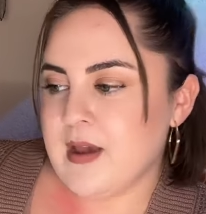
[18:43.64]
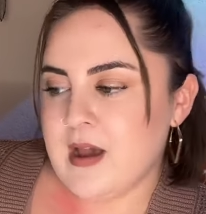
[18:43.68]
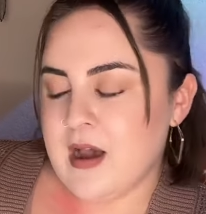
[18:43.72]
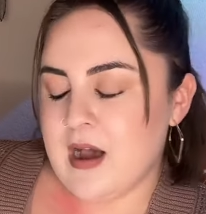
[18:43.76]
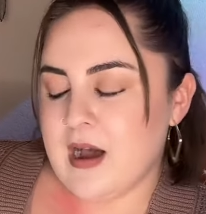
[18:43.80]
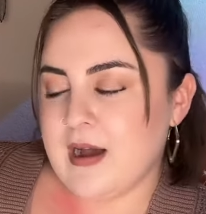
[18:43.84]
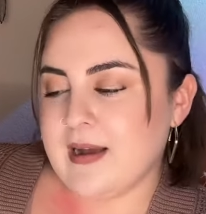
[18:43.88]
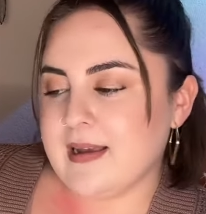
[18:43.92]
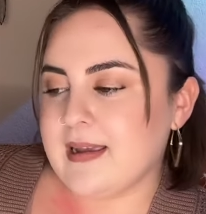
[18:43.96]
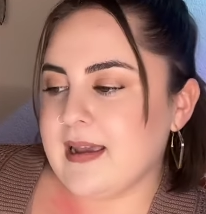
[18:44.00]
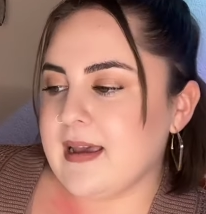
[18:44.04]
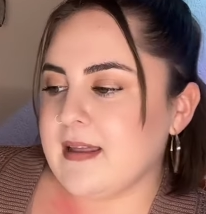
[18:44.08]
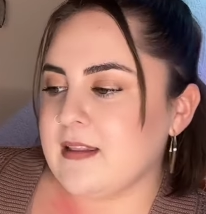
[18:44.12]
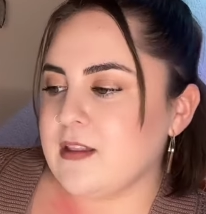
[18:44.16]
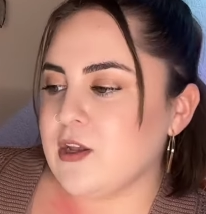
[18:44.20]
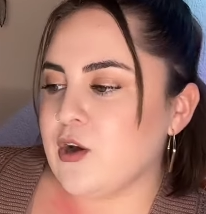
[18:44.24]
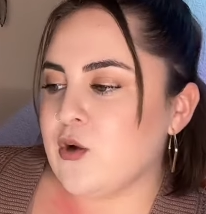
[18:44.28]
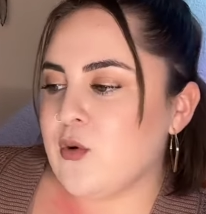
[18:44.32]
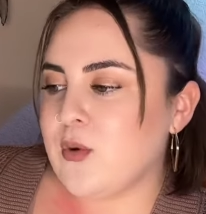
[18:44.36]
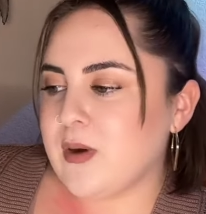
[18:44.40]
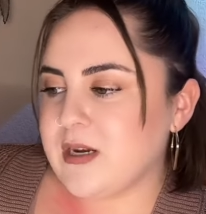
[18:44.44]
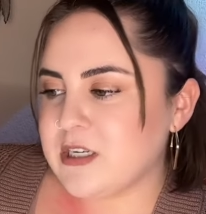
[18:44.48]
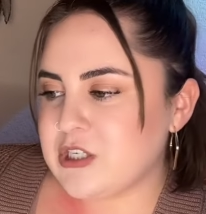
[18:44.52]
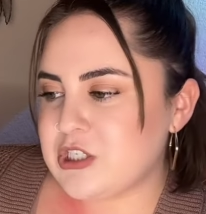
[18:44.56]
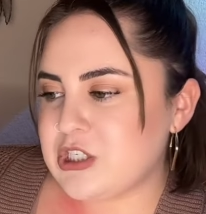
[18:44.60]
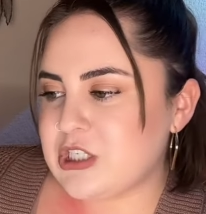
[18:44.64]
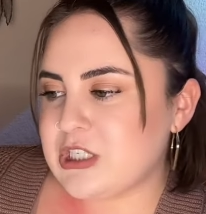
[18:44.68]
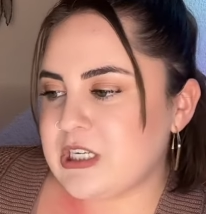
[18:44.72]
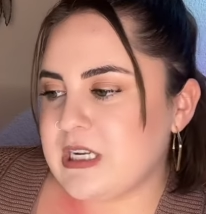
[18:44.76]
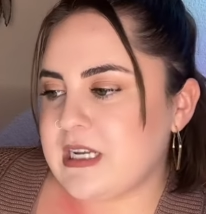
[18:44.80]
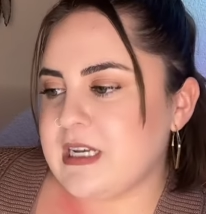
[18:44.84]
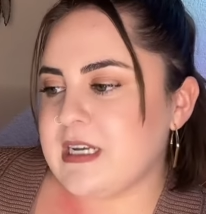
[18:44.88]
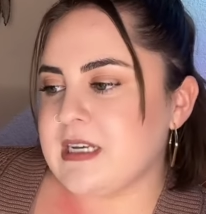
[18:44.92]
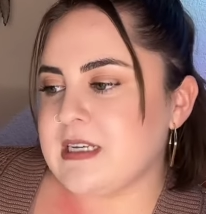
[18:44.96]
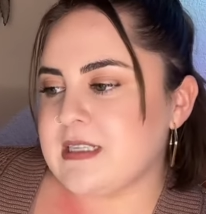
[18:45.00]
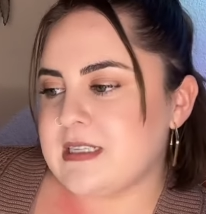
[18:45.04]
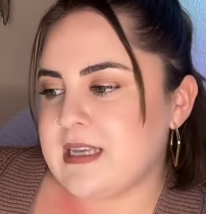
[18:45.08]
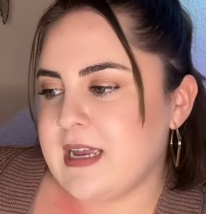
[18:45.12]
Again, the question
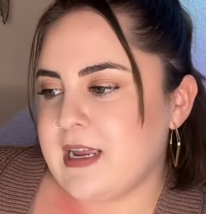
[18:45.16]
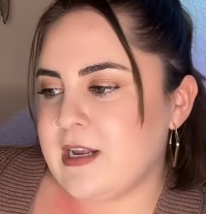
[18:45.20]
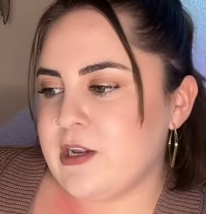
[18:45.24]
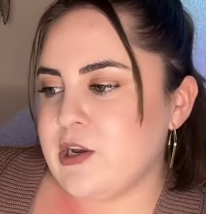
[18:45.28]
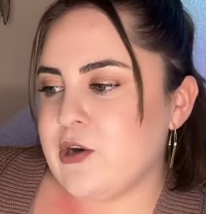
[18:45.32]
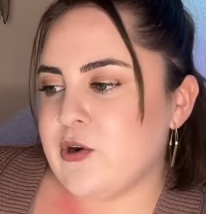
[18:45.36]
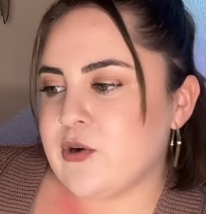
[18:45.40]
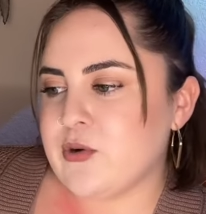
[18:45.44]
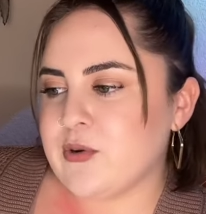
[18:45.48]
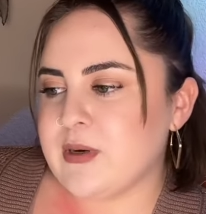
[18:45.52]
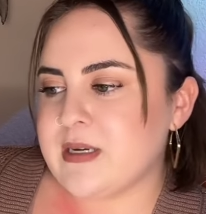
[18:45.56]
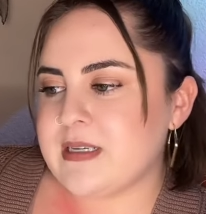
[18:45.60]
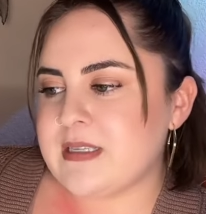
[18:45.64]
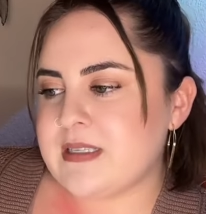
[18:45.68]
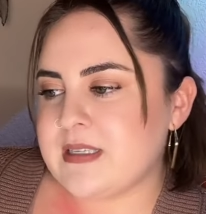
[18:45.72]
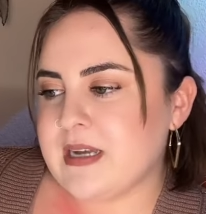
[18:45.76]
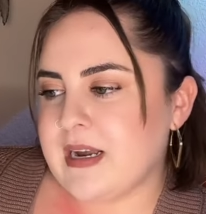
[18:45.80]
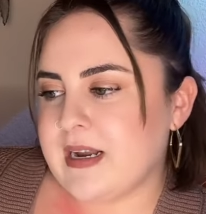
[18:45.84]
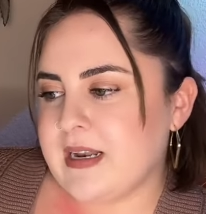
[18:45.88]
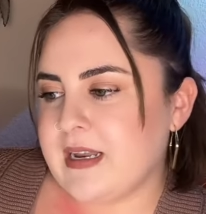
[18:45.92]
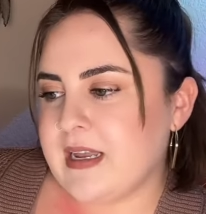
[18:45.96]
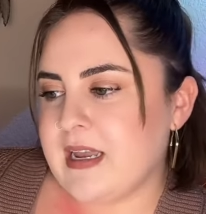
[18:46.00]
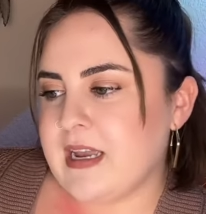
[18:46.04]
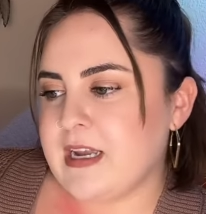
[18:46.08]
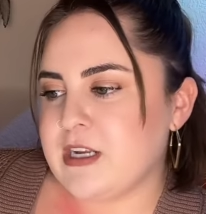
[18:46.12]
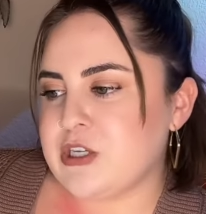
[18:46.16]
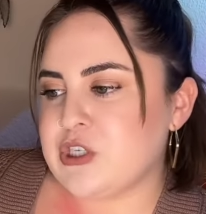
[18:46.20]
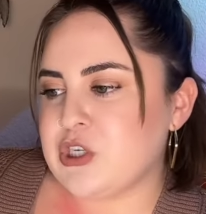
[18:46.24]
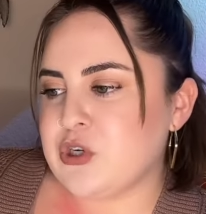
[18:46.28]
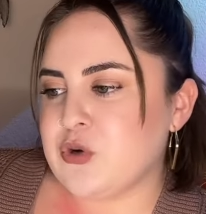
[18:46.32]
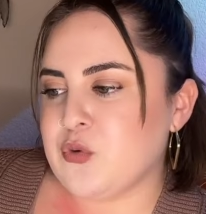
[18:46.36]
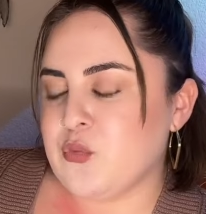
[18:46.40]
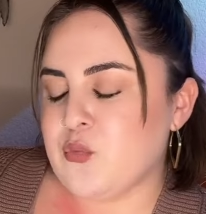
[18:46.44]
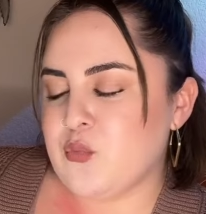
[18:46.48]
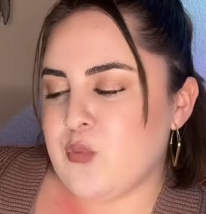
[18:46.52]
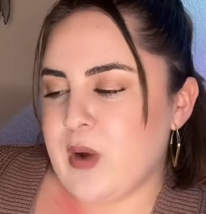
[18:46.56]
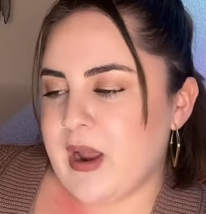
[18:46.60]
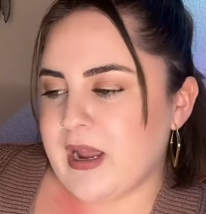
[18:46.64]
is, a notary signing agent
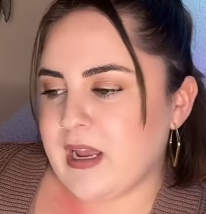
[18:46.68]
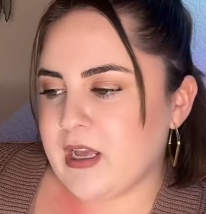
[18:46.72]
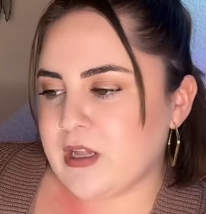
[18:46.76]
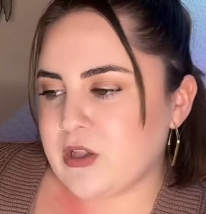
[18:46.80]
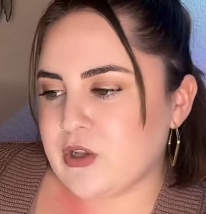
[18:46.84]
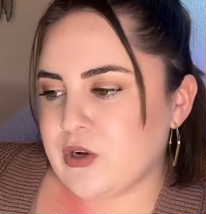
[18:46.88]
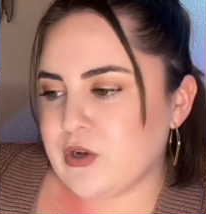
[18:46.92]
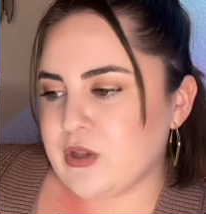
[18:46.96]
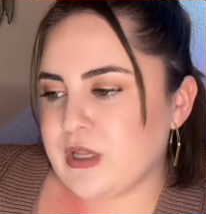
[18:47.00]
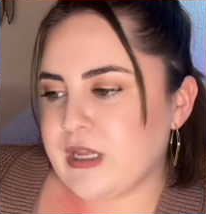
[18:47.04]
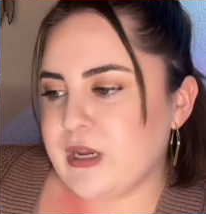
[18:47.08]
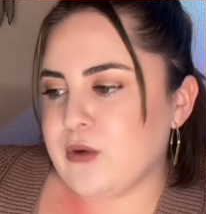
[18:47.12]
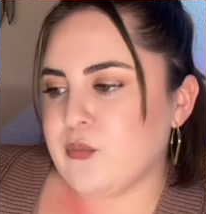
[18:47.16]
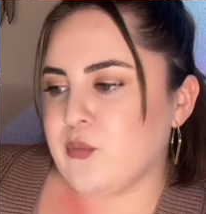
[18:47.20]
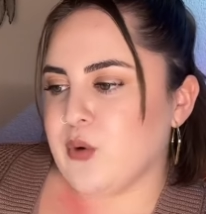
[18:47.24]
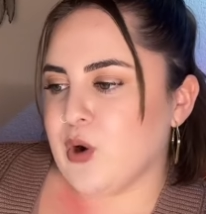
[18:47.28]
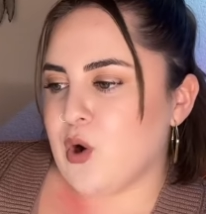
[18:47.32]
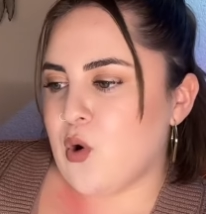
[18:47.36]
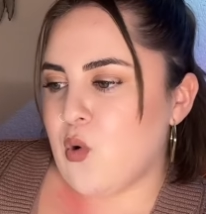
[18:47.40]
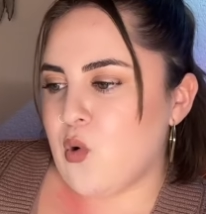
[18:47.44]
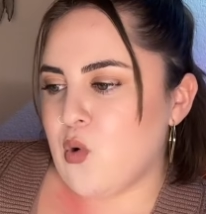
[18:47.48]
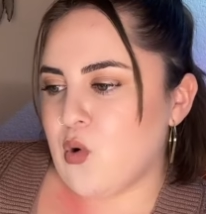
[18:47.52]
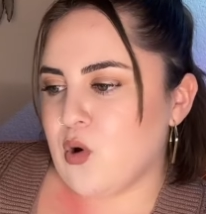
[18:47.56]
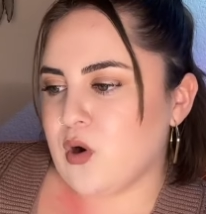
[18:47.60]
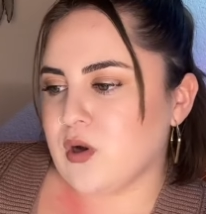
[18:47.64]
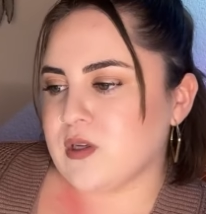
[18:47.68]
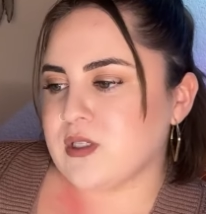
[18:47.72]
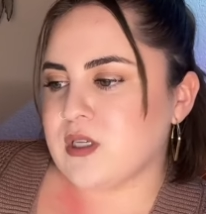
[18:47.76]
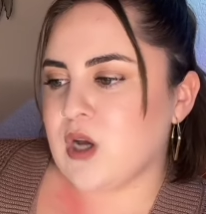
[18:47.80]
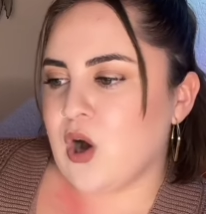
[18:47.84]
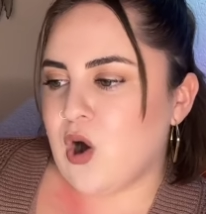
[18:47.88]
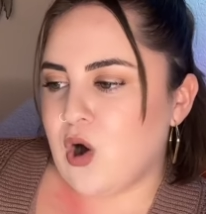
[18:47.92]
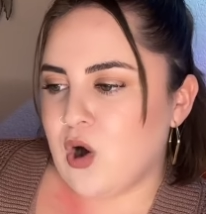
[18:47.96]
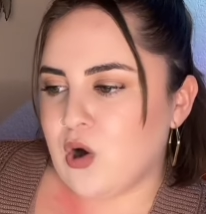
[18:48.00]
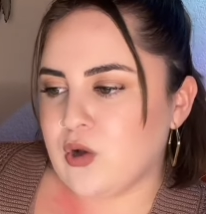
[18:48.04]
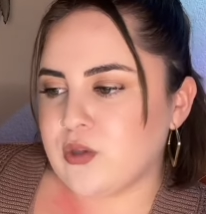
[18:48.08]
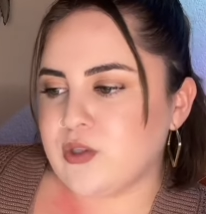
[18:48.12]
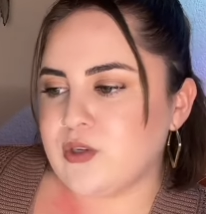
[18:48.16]
regularly records
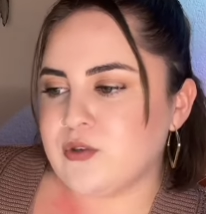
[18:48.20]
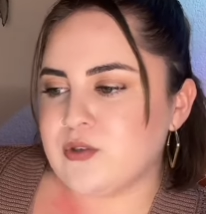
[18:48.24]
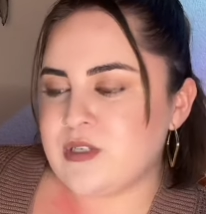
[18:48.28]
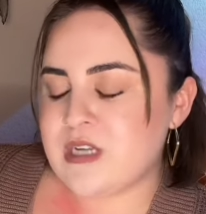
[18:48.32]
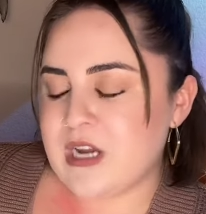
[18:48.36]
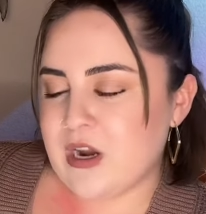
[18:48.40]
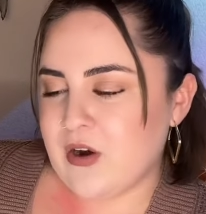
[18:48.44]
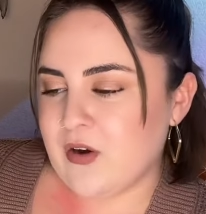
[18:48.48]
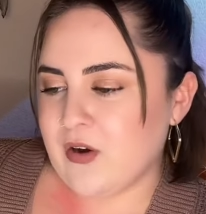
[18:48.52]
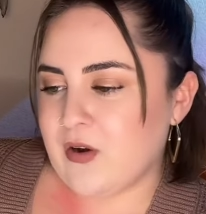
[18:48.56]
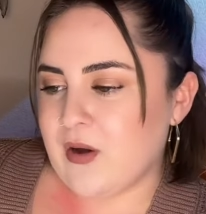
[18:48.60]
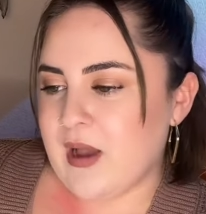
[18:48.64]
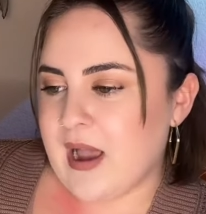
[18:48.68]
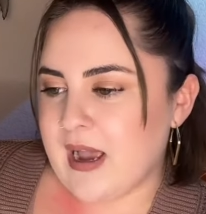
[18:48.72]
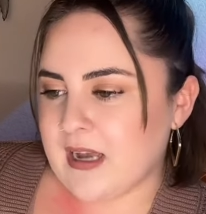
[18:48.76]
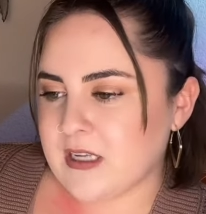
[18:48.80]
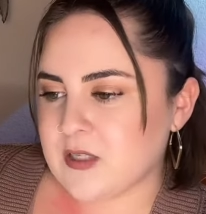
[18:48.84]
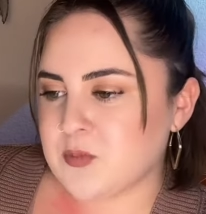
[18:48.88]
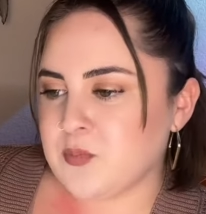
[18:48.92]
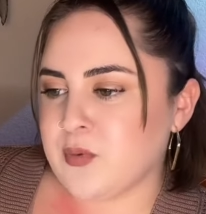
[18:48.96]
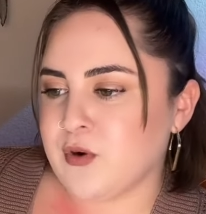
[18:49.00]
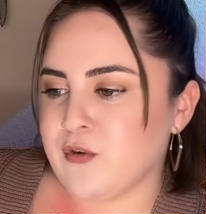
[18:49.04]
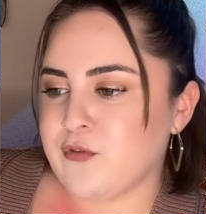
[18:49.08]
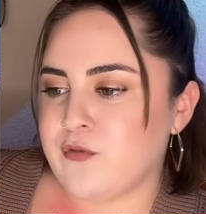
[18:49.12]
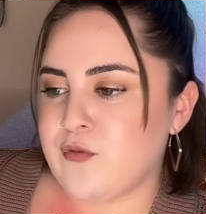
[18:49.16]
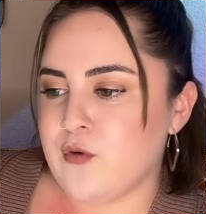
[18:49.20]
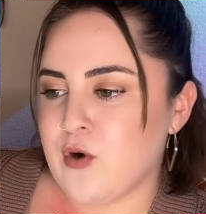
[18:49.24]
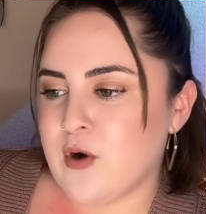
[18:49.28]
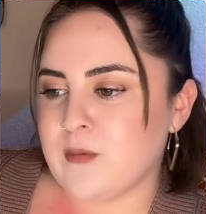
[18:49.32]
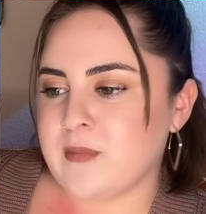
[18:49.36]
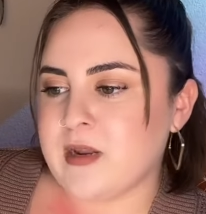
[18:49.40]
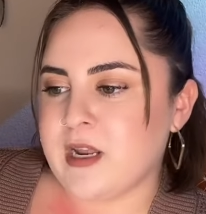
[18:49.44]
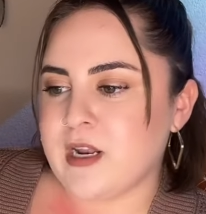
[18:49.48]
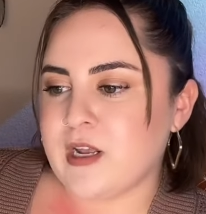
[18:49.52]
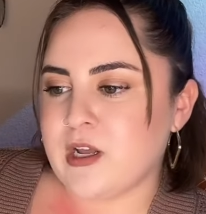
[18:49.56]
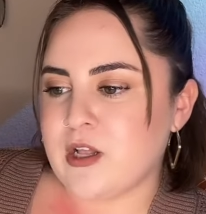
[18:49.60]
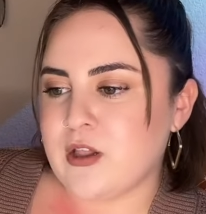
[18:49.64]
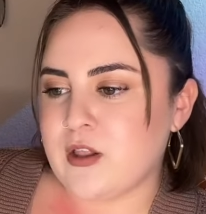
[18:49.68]
all notarial acts performed
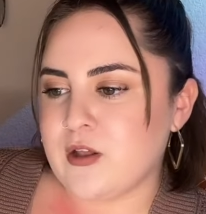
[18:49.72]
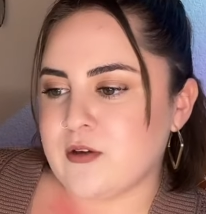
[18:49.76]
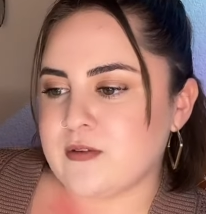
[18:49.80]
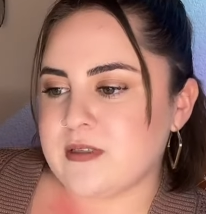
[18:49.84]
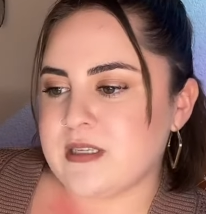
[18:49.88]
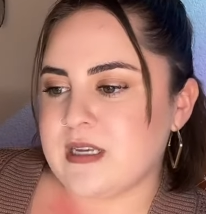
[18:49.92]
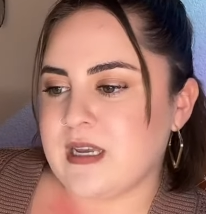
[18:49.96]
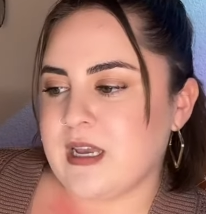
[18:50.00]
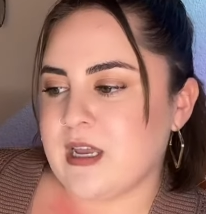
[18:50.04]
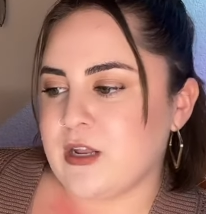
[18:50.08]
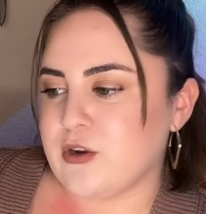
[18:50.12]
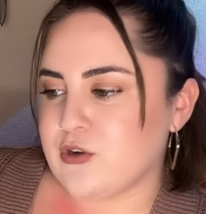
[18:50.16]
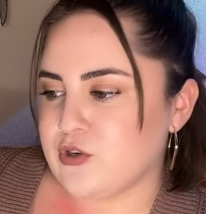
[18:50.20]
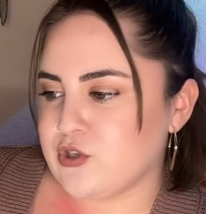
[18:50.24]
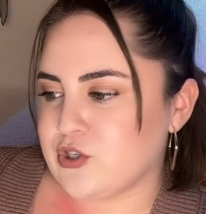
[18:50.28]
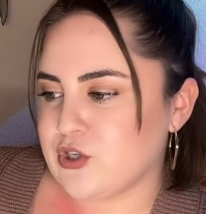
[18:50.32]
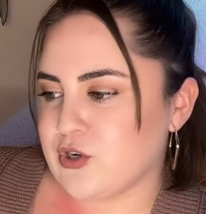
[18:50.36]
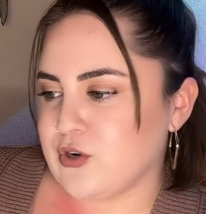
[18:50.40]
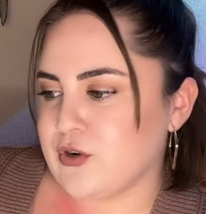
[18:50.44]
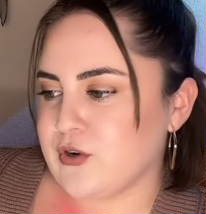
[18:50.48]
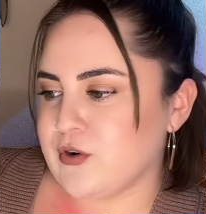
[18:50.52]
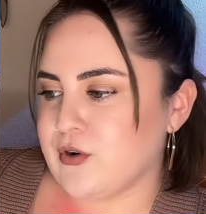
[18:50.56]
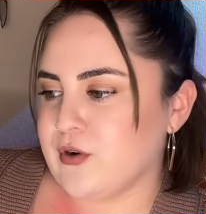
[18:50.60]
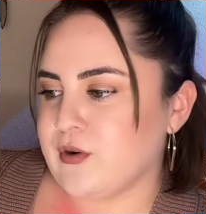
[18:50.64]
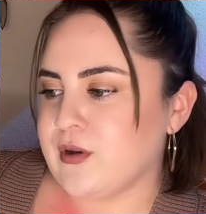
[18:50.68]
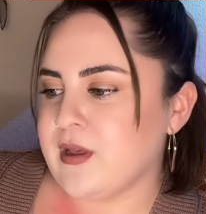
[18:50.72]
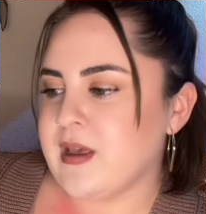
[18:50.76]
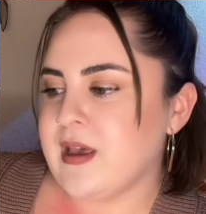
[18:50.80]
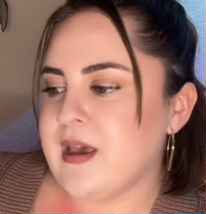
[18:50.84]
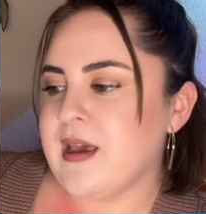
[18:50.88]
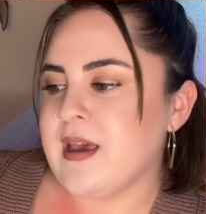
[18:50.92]
at a closing in a journal.